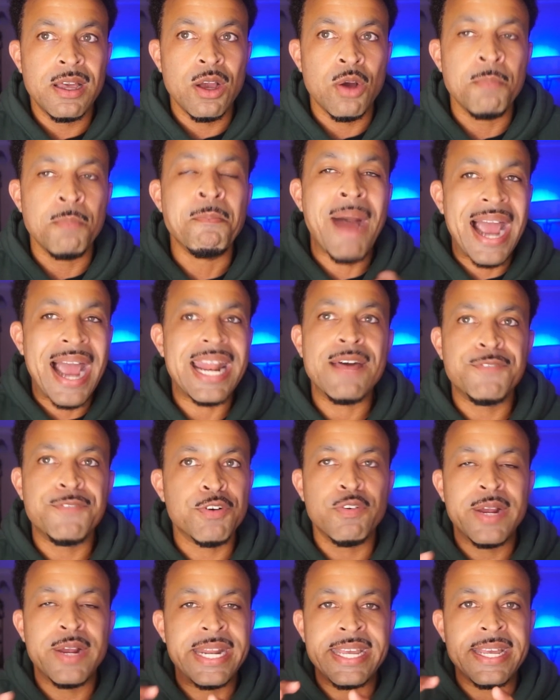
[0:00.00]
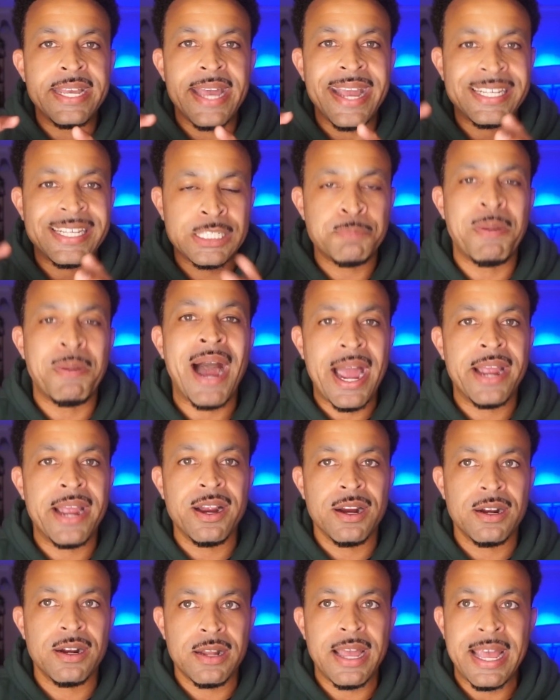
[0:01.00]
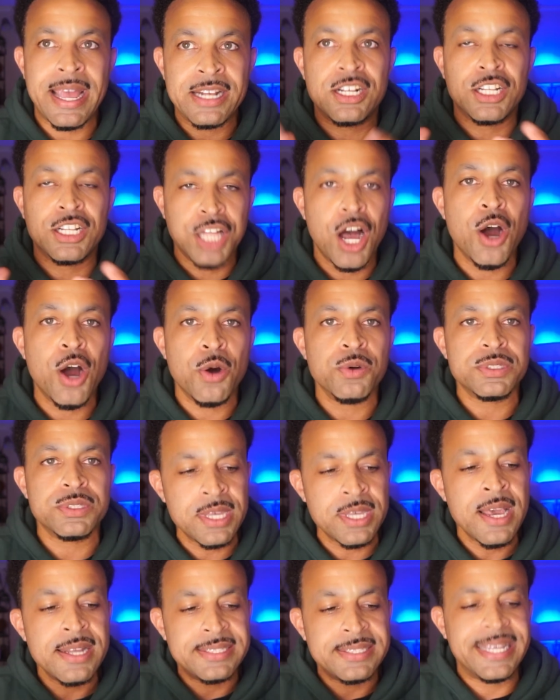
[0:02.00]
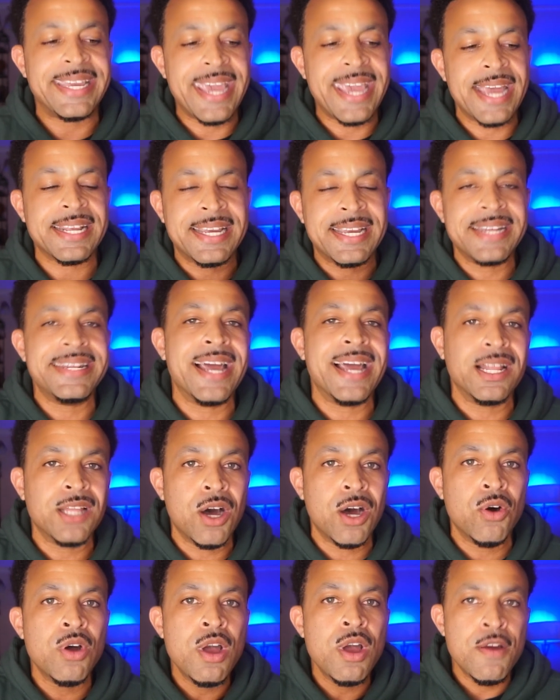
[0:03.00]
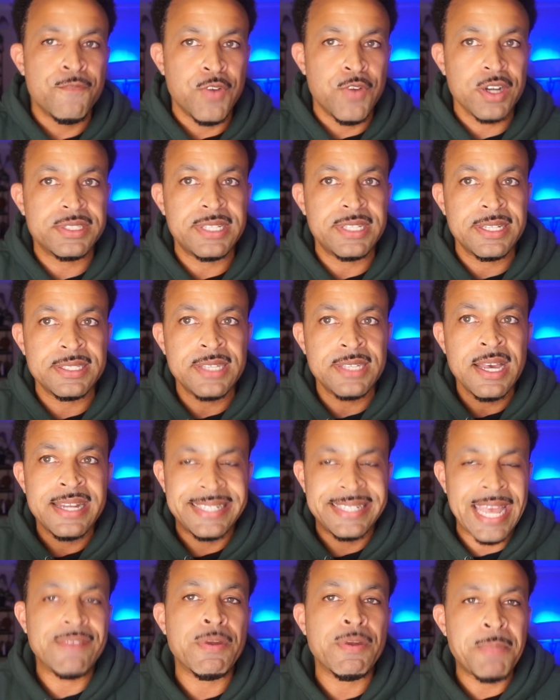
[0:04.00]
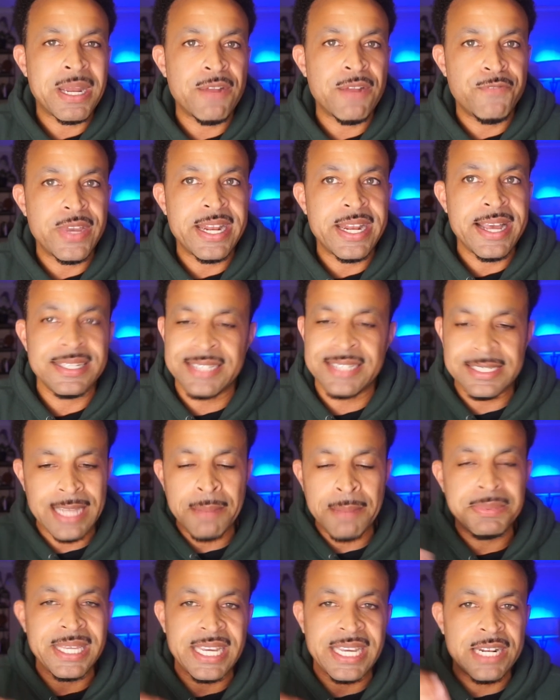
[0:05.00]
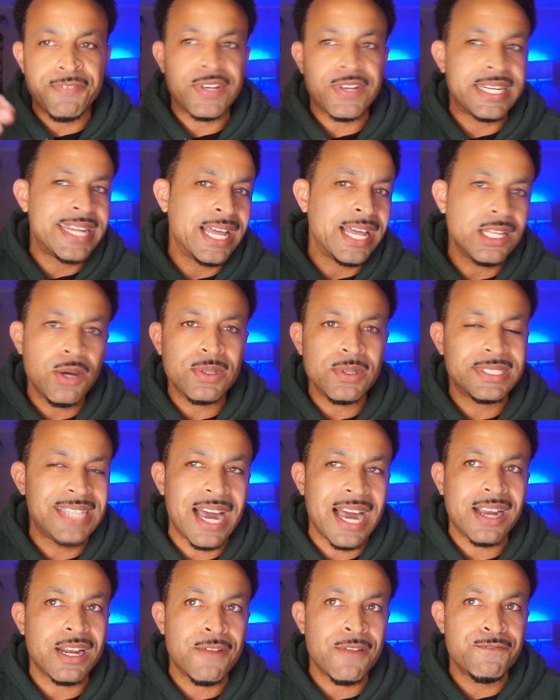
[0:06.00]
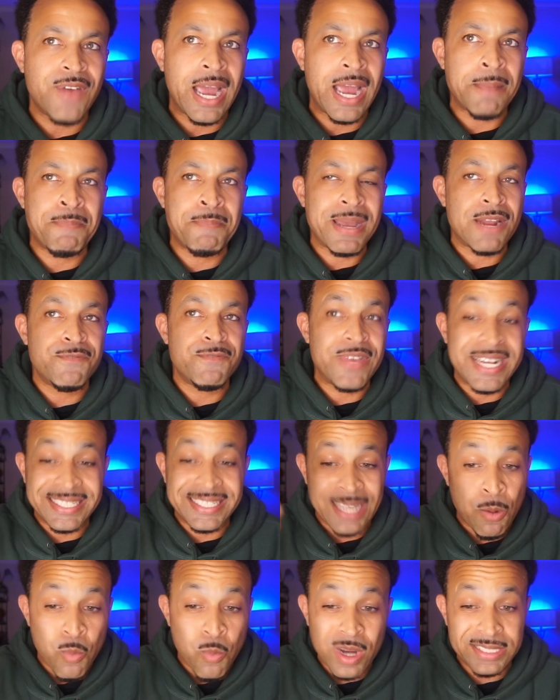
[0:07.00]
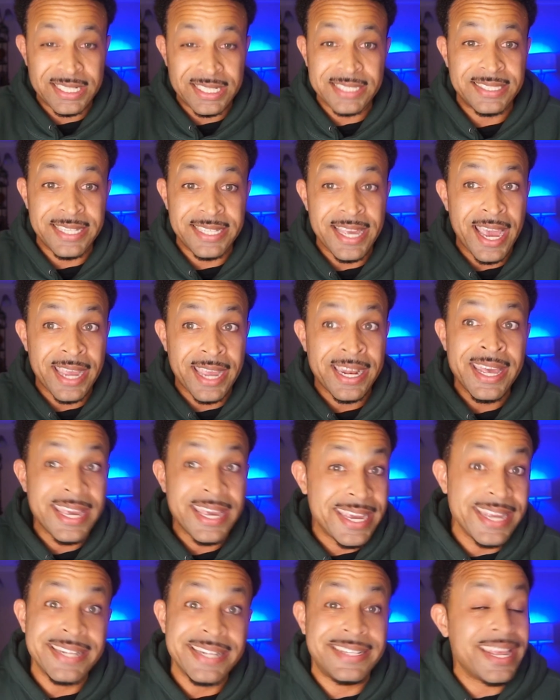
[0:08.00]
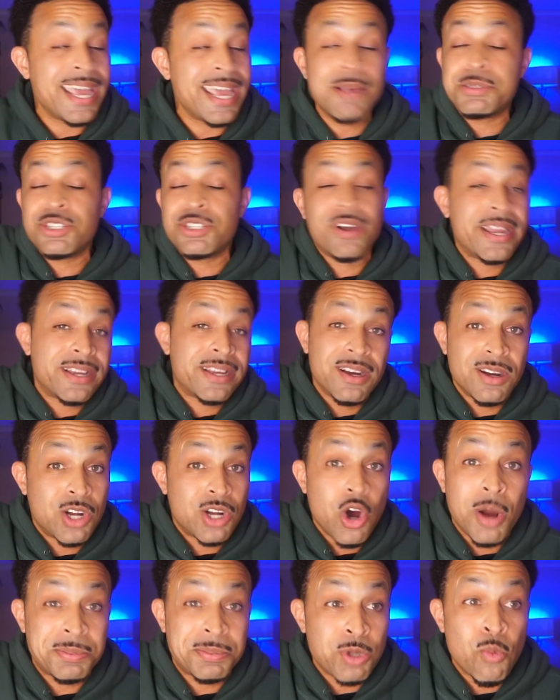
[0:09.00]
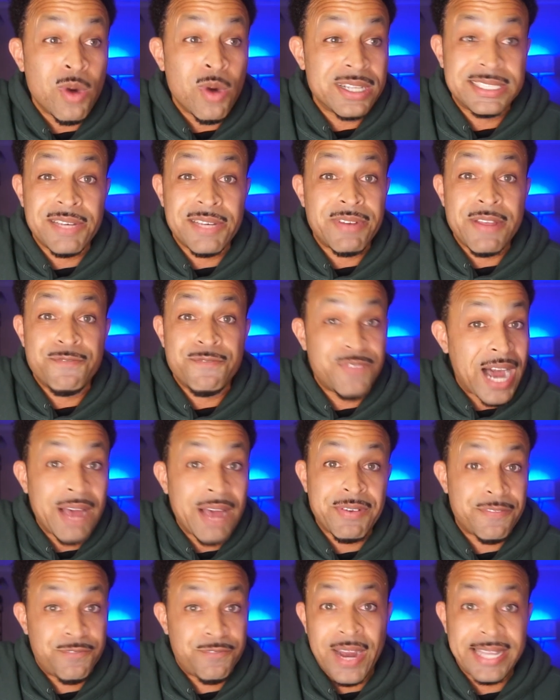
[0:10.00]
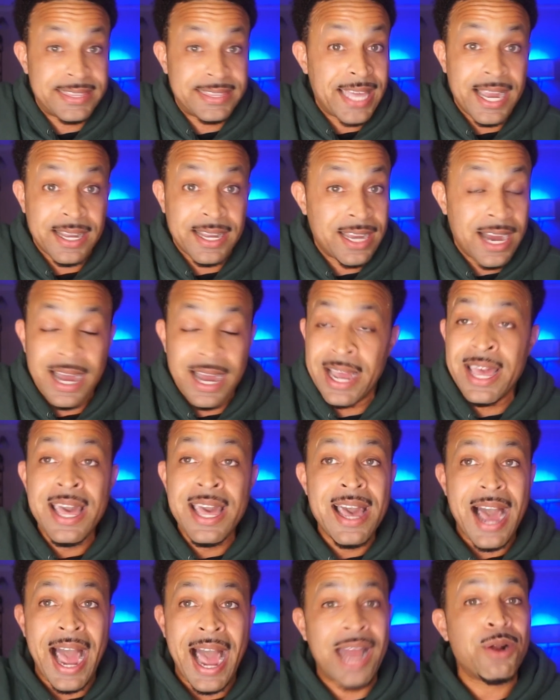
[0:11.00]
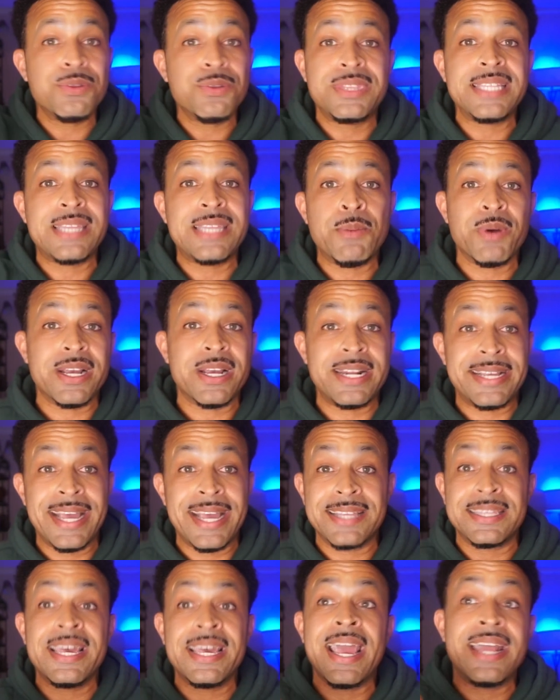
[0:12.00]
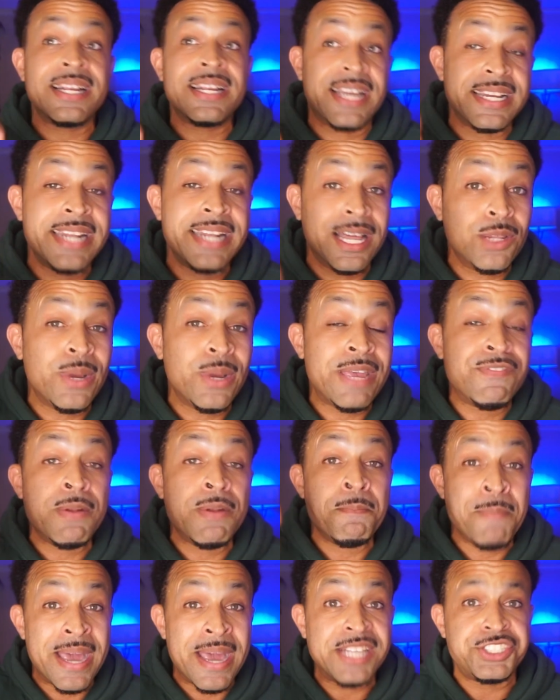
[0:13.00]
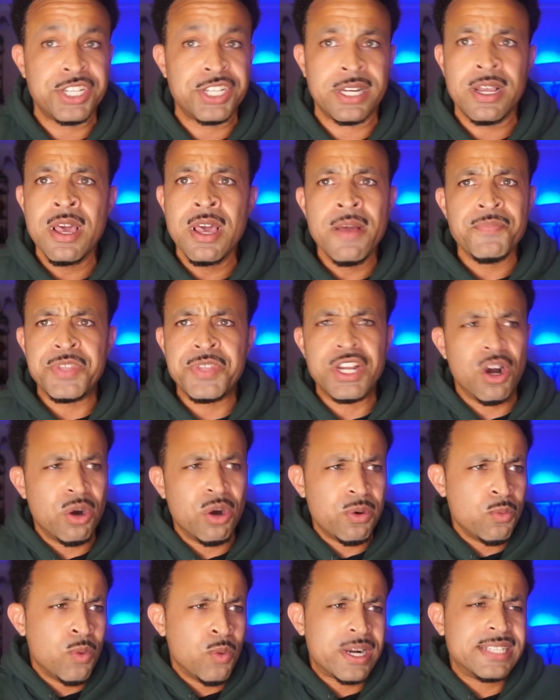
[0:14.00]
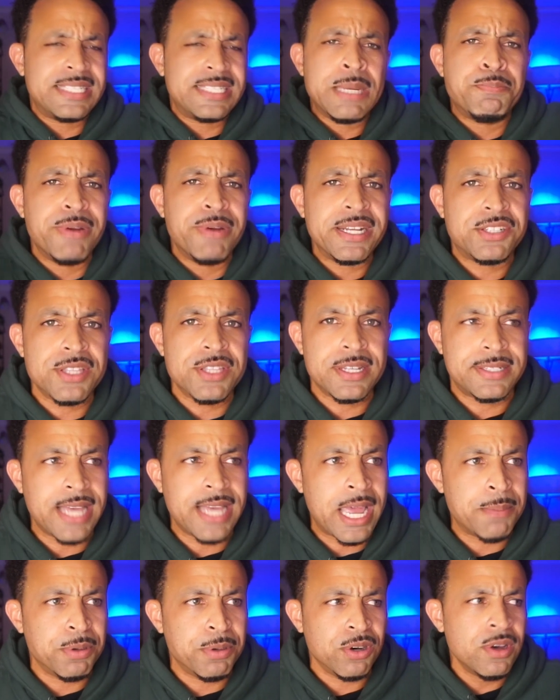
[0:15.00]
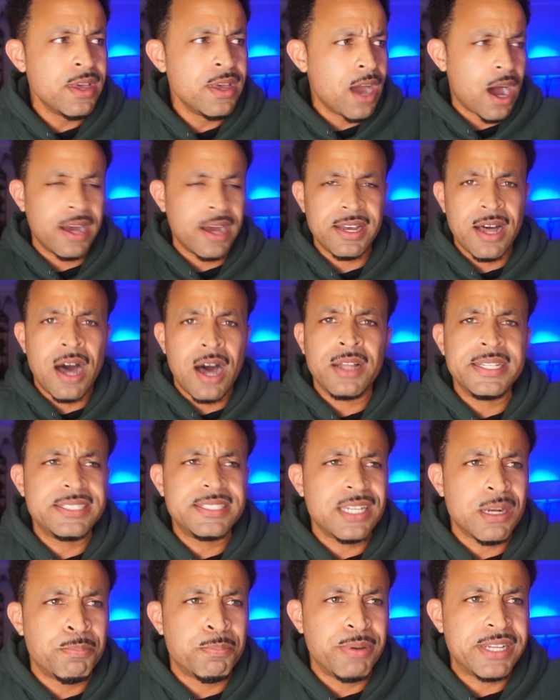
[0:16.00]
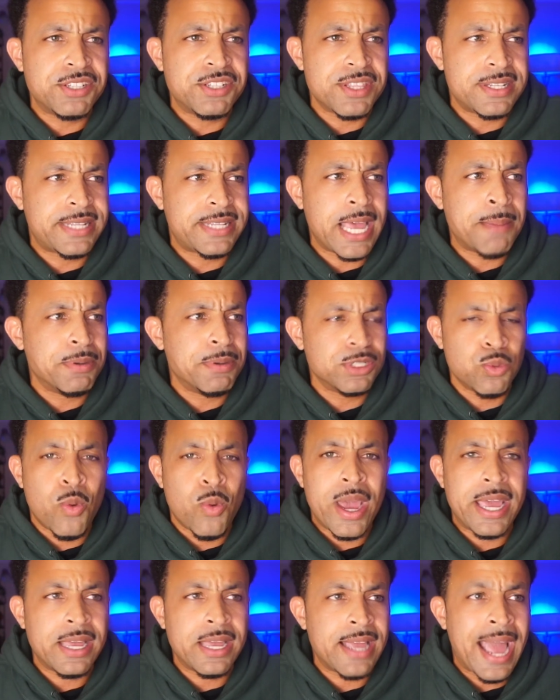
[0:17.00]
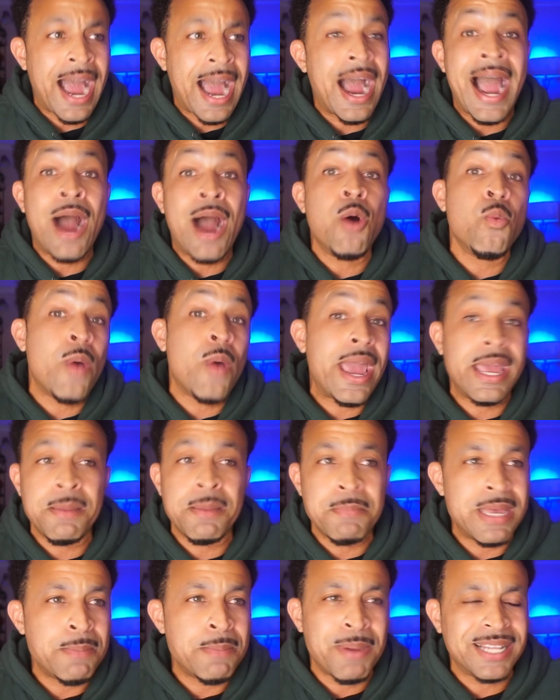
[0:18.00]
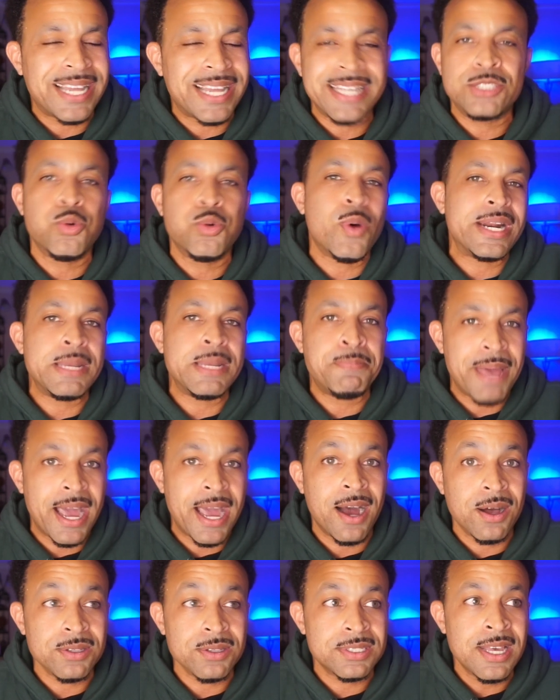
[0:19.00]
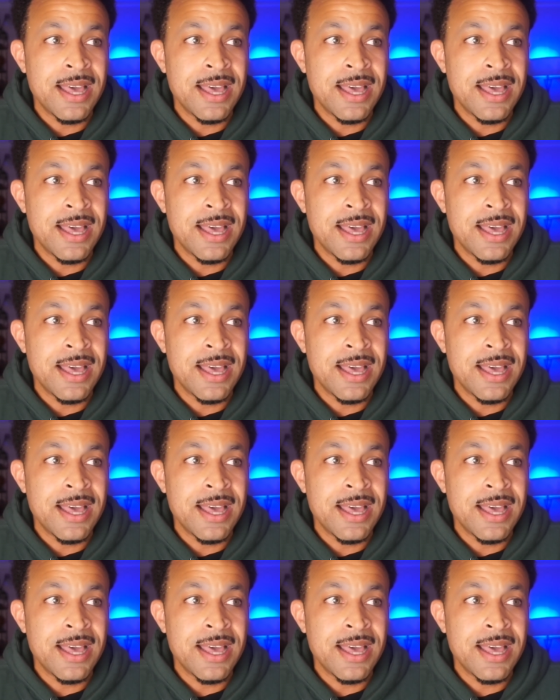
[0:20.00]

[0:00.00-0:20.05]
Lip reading: might have already expired and closed to get Canelo versus David Benavidez. Because I'm thinking if Canelo is not going to fight Benavidez at 168, he damn sure ain't going to go up to 175 and fight that guy. I don't think that we're going to get. And Canelo even mentioned, you know, what does he bring to the table? All he's going to bring to the table is outweighing me by like 20 pounds.